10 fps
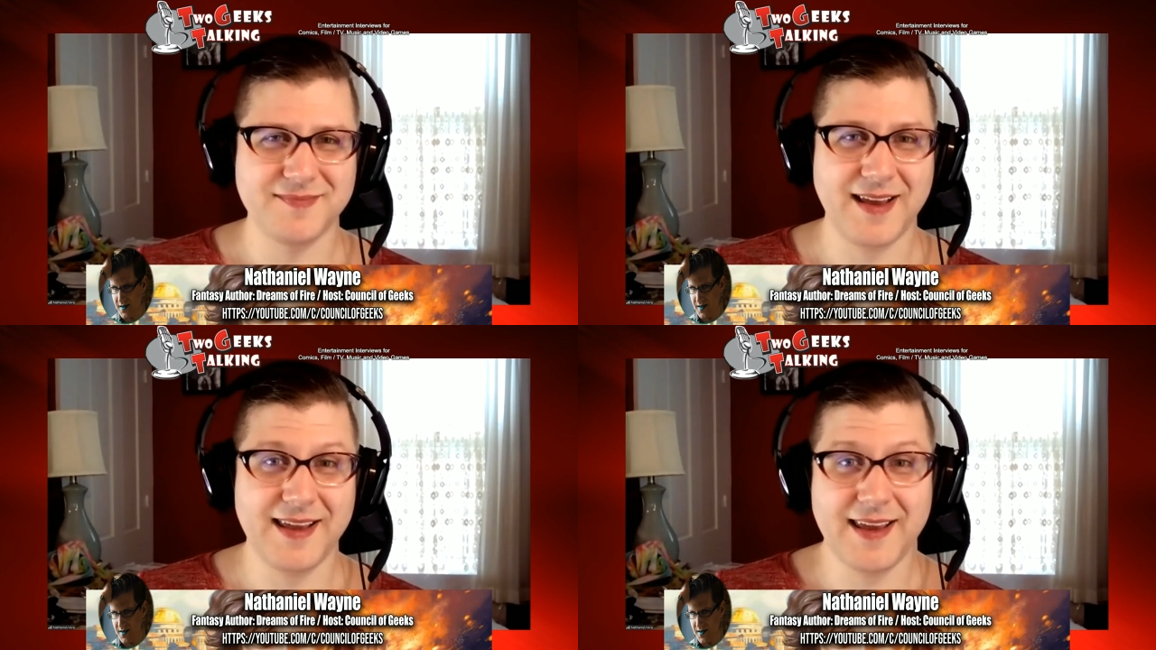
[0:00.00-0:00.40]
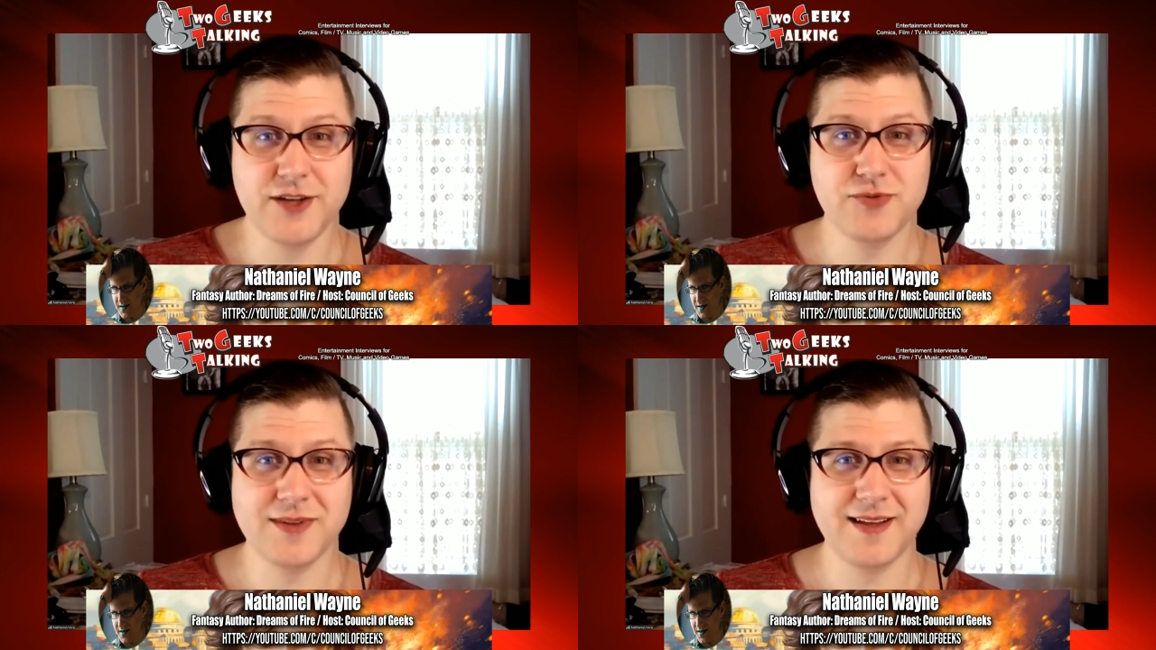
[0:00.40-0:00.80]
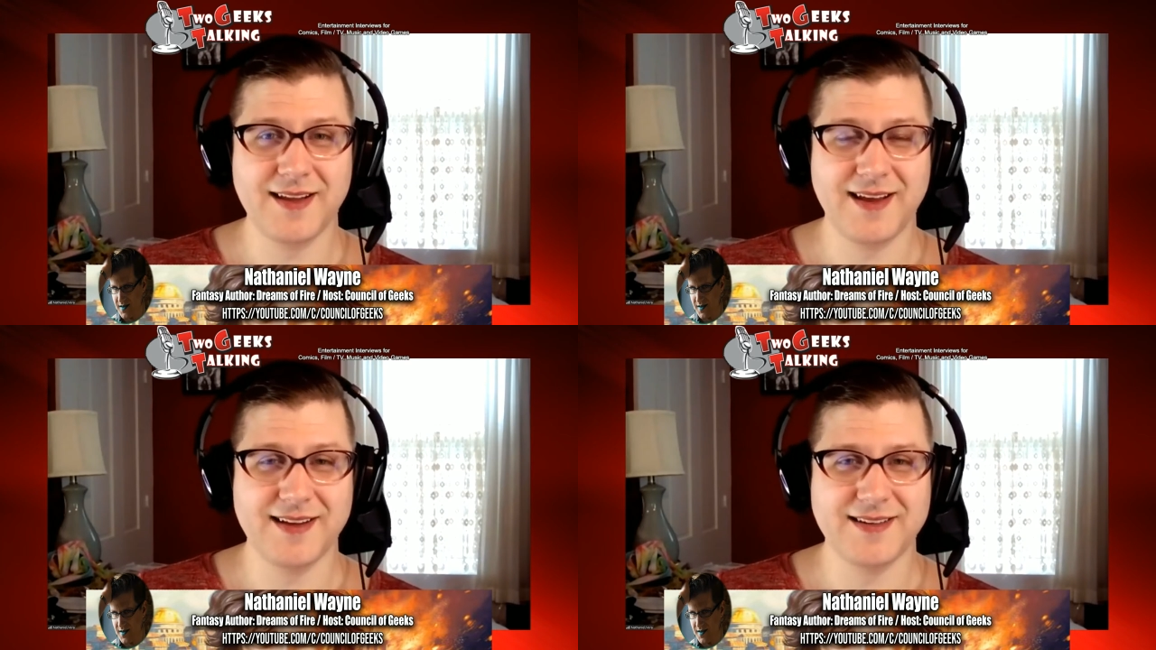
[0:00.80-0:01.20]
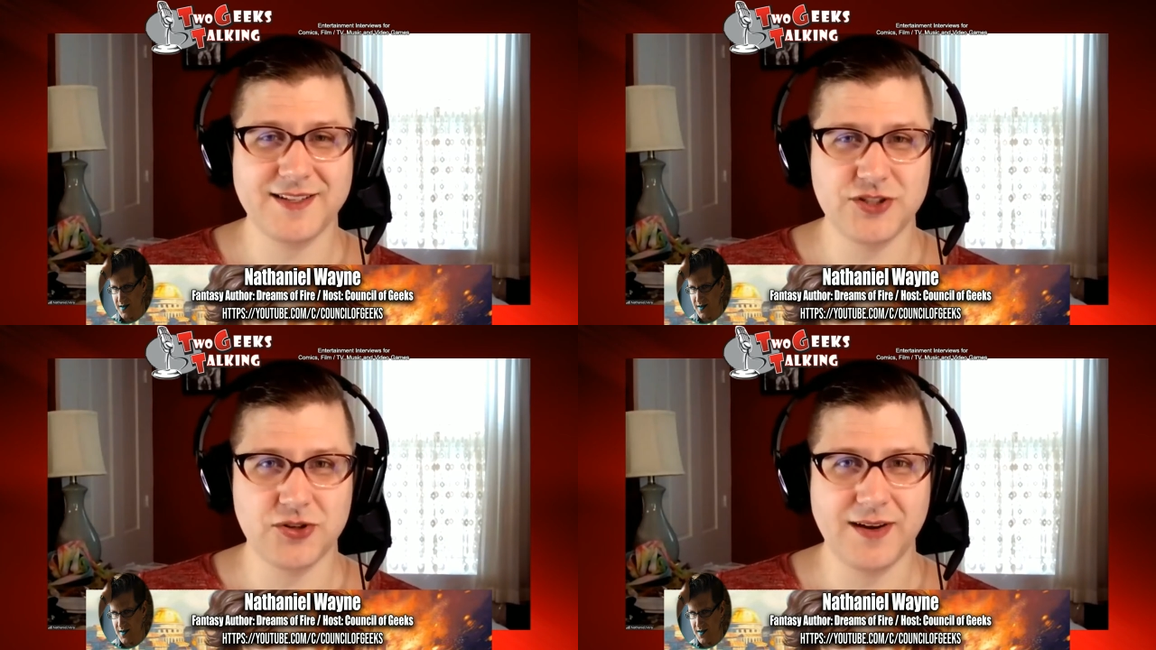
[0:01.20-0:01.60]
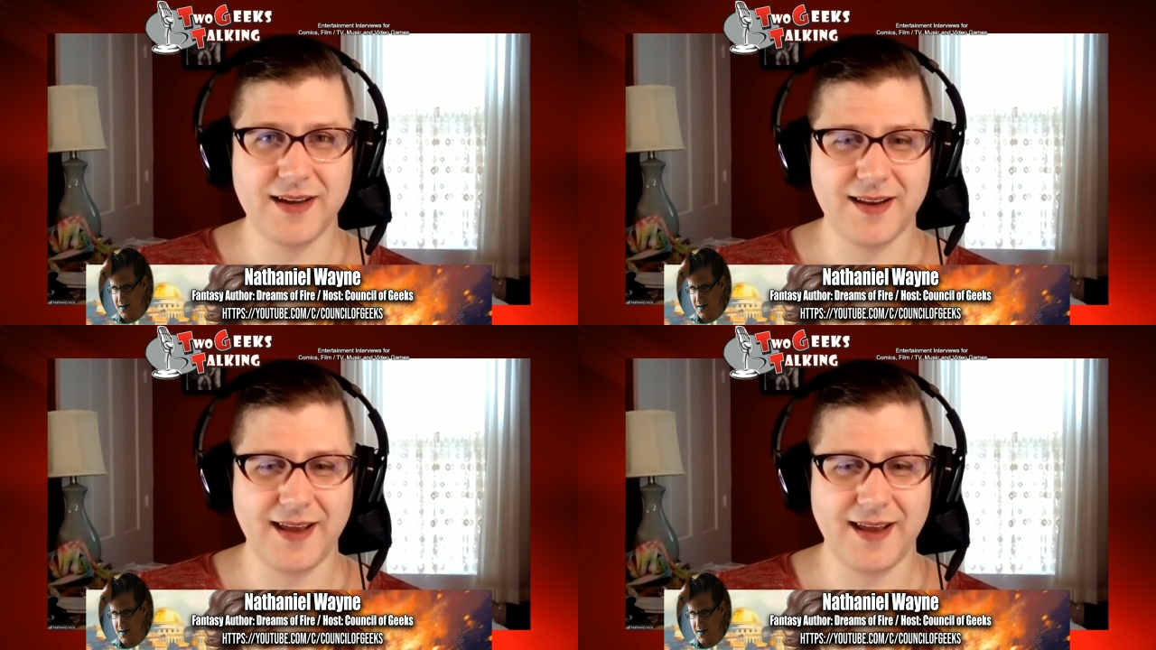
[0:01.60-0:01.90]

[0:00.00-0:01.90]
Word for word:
Speaker 1: engage with it and enjoy it.